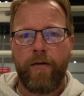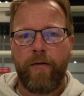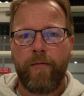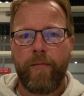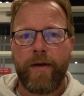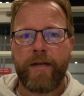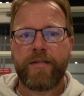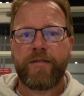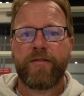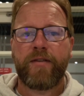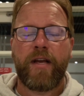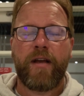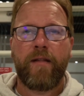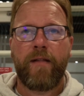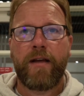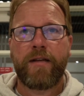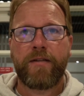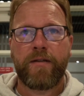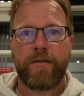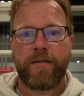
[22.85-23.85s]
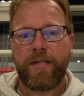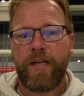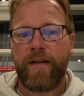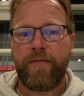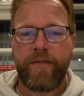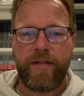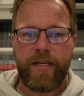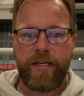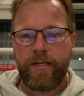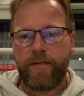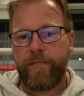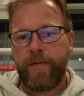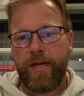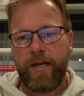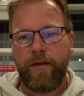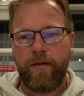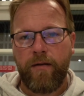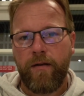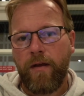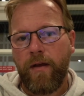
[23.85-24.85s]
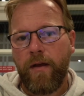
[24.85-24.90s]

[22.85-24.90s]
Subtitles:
Oh, my psychological safety is being